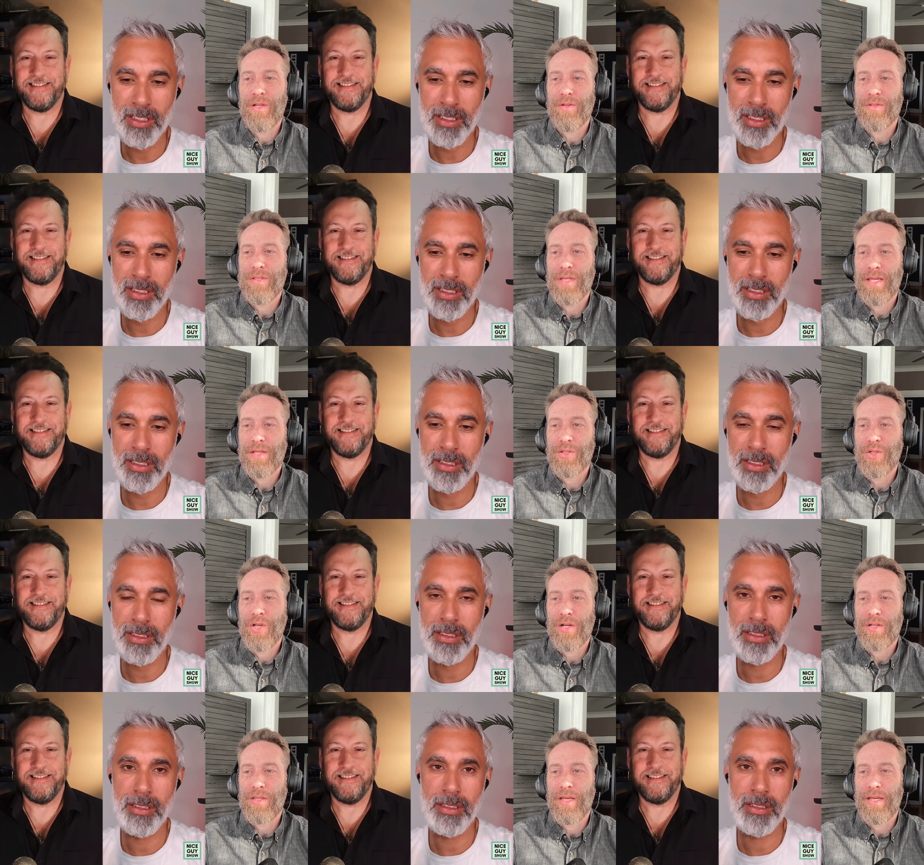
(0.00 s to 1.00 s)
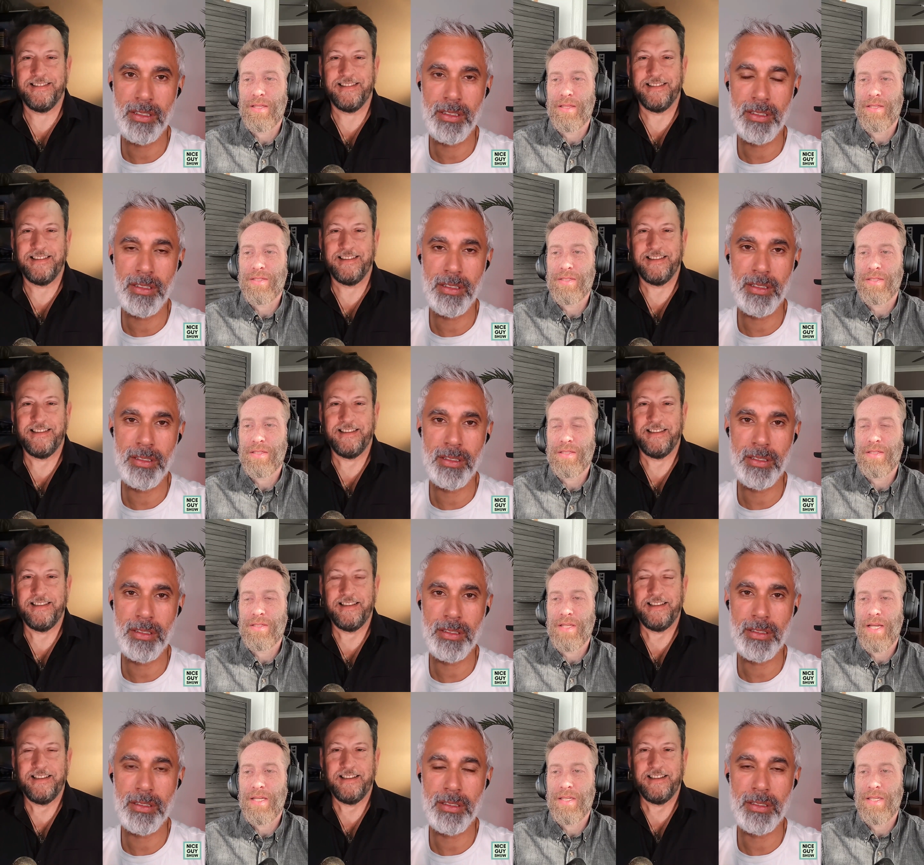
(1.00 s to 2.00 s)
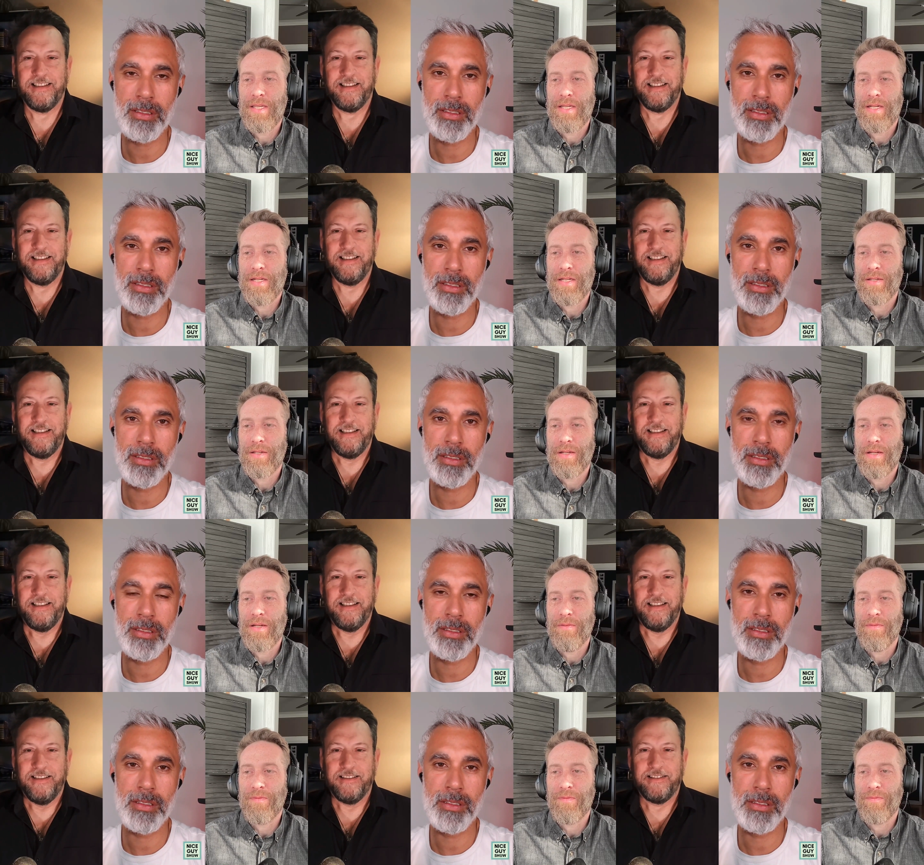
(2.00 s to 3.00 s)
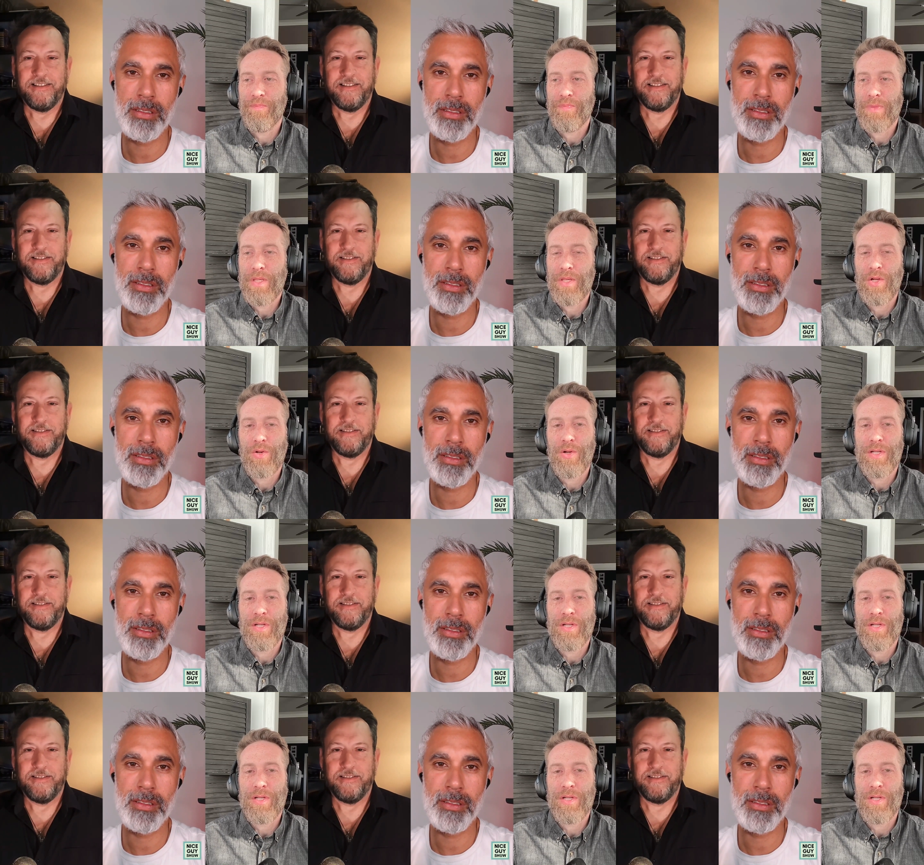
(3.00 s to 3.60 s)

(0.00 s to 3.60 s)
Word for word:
Speaker 1: you're saying, Chuck. Like this, this idea of you're